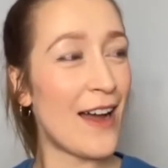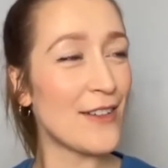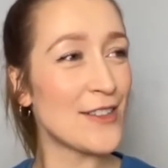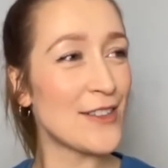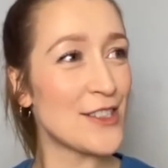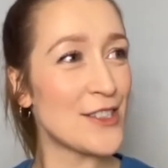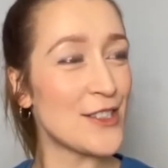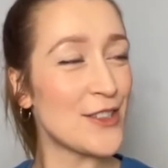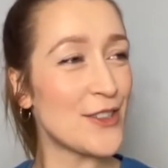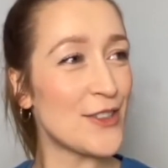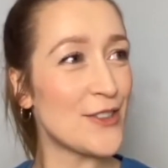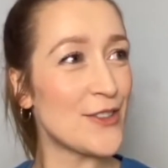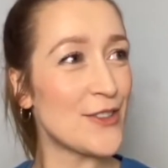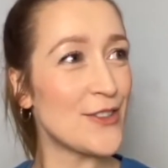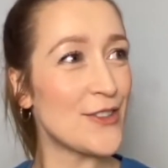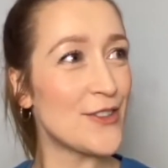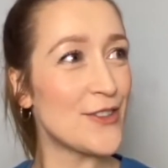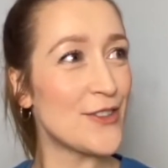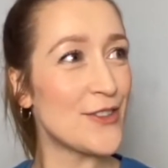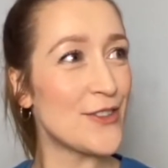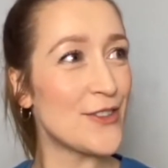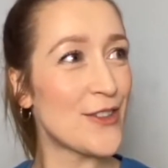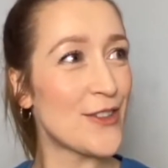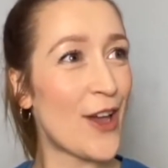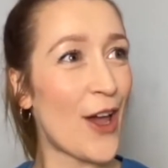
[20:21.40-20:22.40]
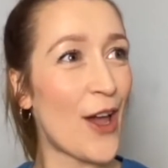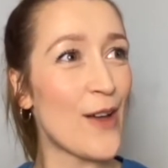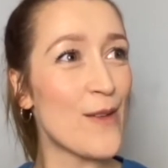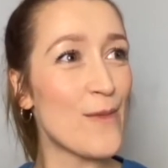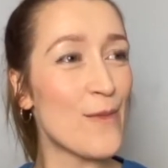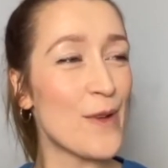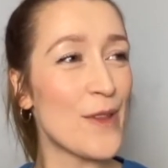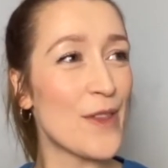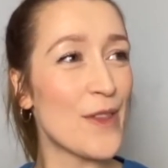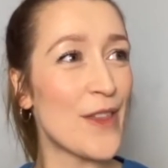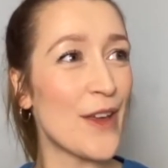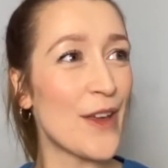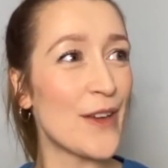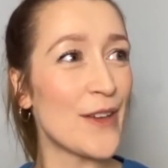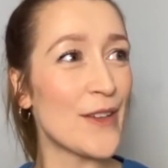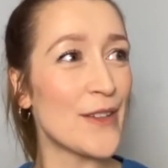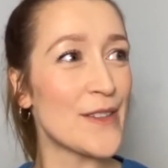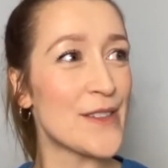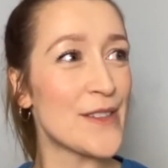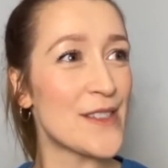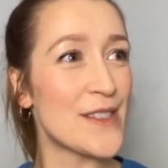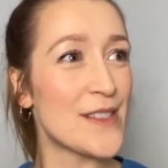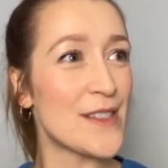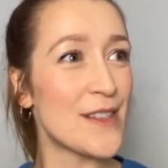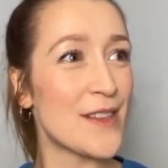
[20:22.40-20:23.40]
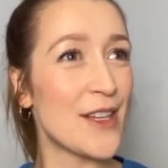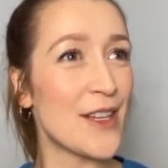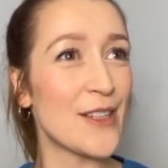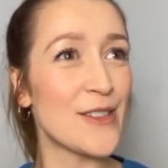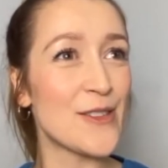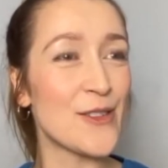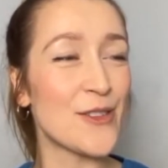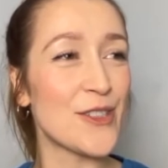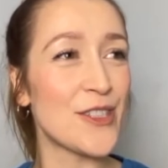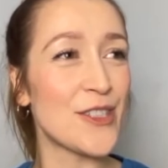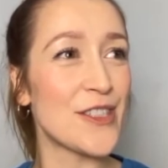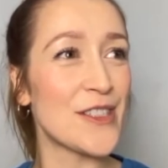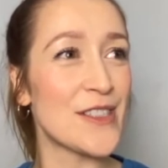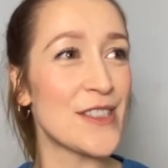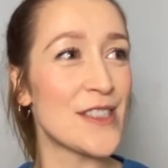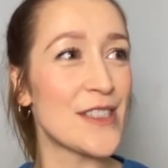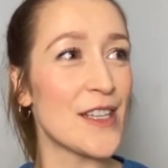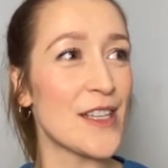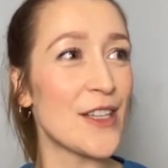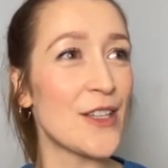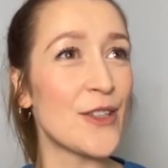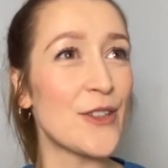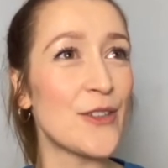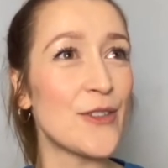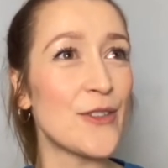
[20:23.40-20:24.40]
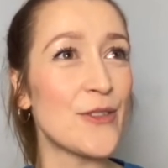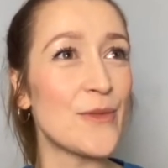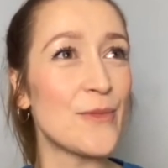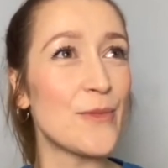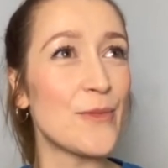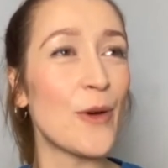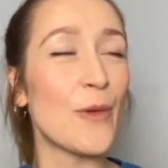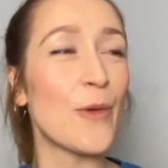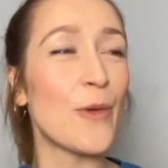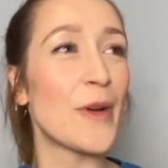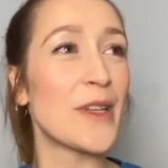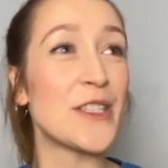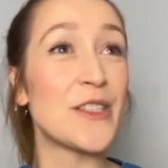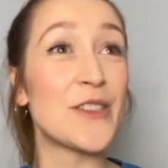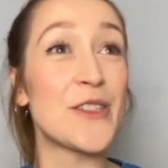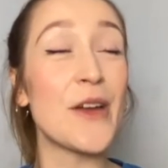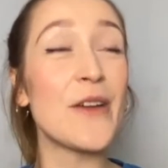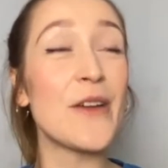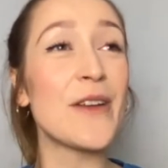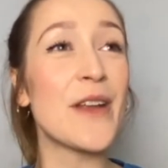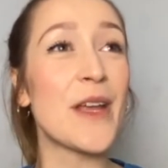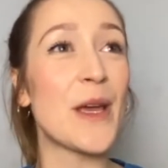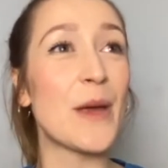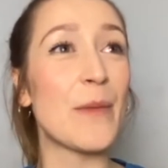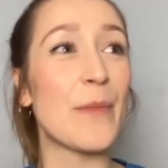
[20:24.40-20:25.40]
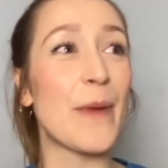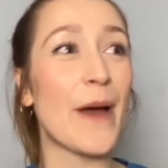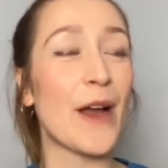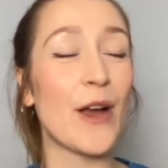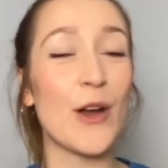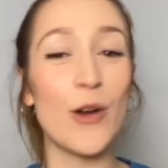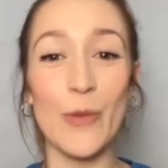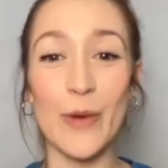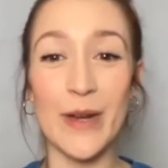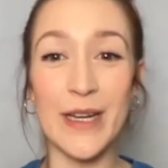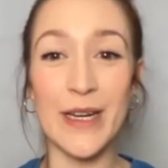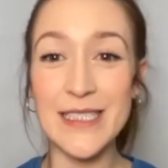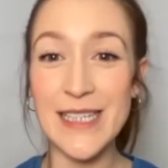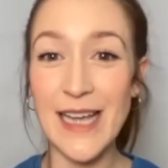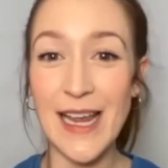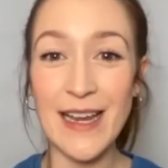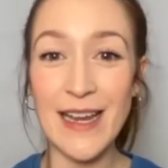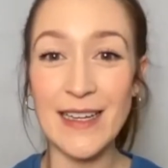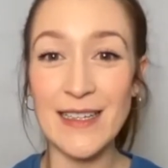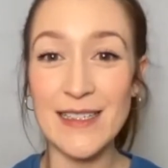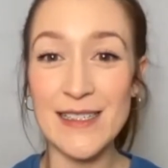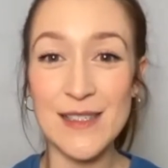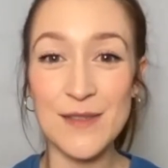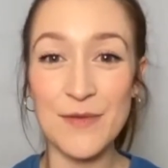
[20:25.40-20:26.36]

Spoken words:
do you cope with those auditions that when you don't hear back or when it takes